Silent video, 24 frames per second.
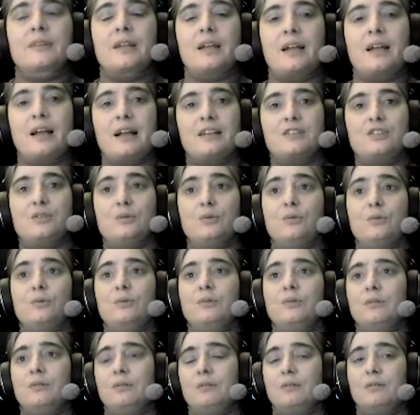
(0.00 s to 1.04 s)
As you
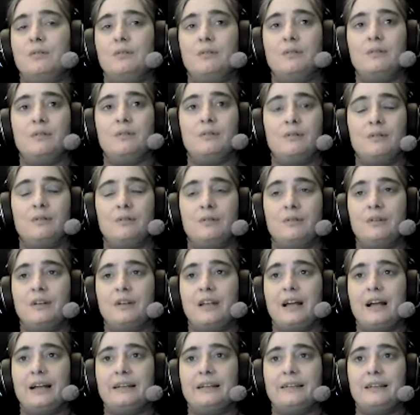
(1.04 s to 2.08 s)

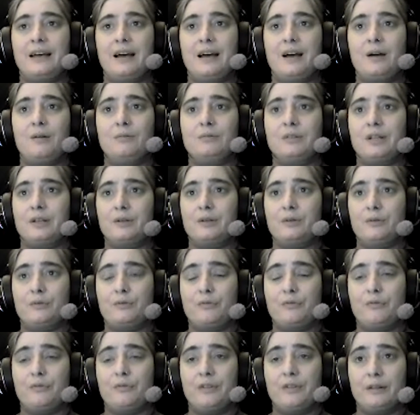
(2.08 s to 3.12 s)
lie down, can you
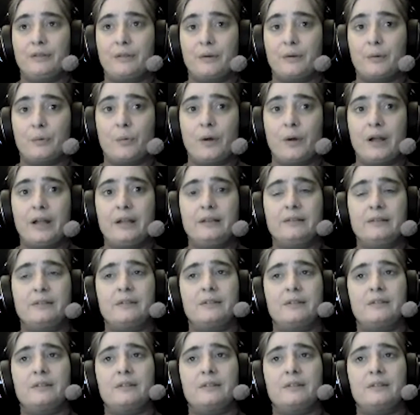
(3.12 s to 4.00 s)
feel their weight?